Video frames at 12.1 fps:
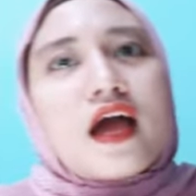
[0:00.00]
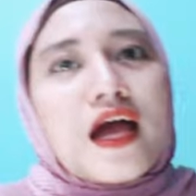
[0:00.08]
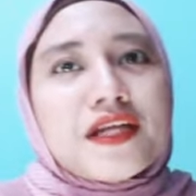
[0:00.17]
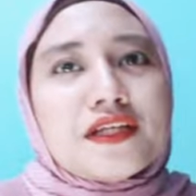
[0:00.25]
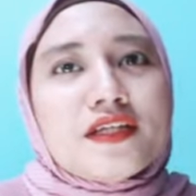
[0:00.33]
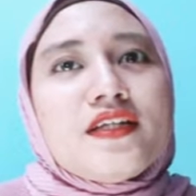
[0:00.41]

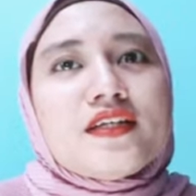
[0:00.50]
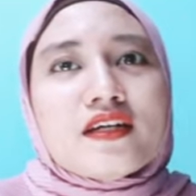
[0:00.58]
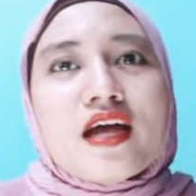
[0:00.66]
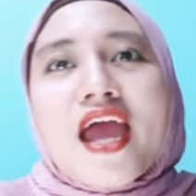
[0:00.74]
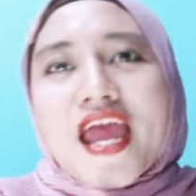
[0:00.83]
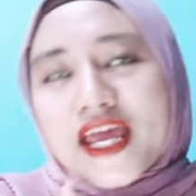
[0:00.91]
Under the
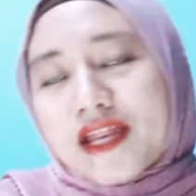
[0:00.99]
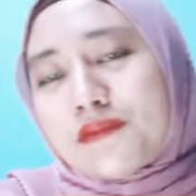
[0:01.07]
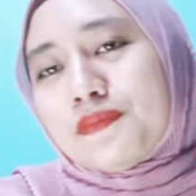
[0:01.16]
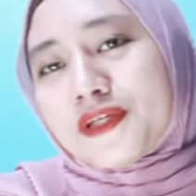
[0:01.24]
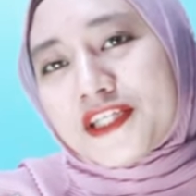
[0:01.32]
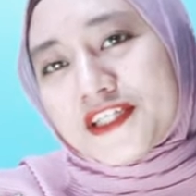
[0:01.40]

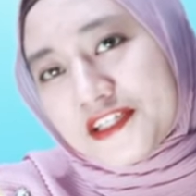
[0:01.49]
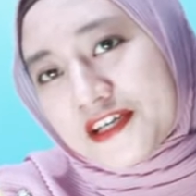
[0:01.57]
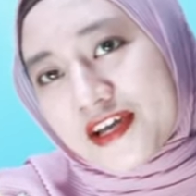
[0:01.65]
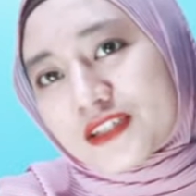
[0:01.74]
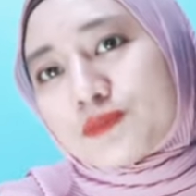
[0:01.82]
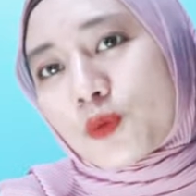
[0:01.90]

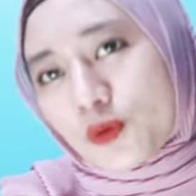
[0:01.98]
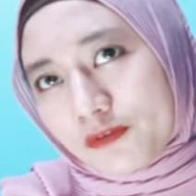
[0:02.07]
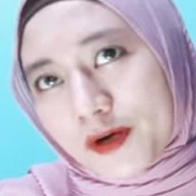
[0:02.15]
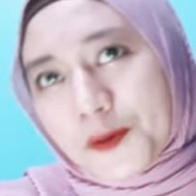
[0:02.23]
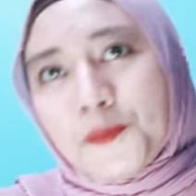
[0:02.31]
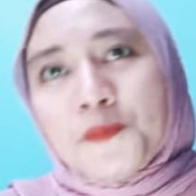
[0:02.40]
NPDES
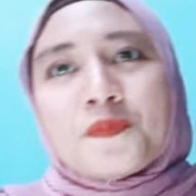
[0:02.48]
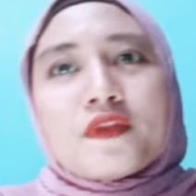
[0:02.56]
program,